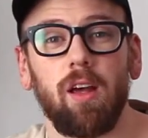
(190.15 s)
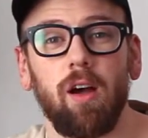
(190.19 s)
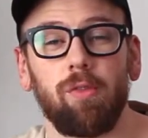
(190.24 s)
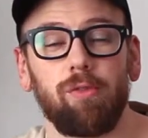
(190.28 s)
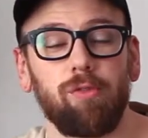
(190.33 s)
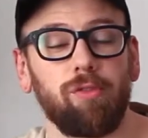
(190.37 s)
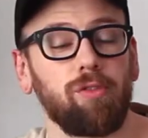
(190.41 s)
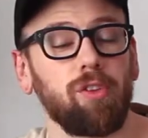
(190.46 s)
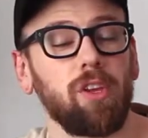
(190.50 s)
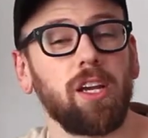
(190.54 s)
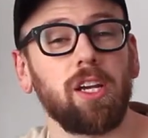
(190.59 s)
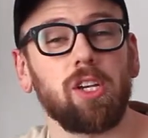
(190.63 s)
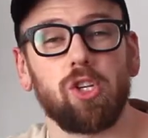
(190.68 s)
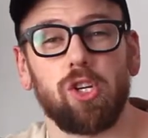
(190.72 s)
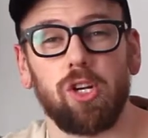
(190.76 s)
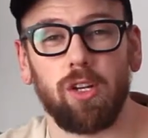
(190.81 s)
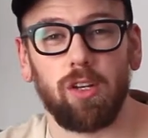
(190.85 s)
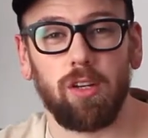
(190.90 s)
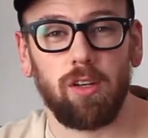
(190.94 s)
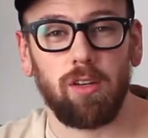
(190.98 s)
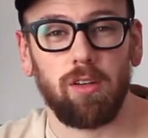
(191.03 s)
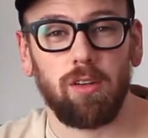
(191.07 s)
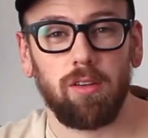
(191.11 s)

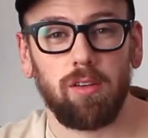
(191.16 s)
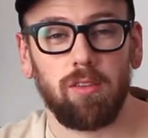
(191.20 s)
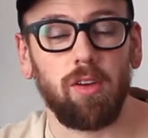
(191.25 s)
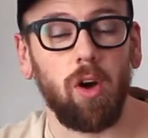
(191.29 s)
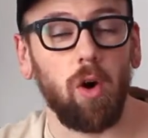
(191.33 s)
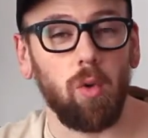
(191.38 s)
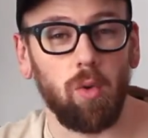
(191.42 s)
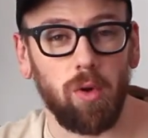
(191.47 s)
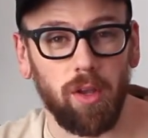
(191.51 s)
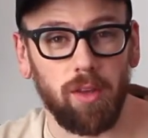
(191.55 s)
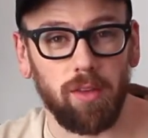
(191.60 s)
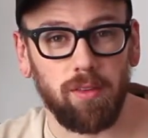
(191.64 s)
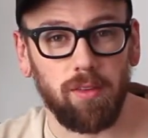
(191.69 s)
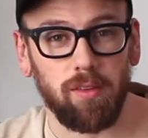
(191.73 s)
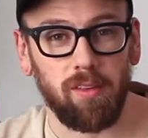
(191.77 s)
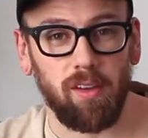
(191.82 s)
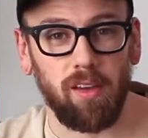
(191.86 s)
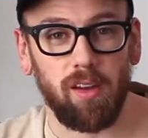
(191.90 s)
affliction tokens,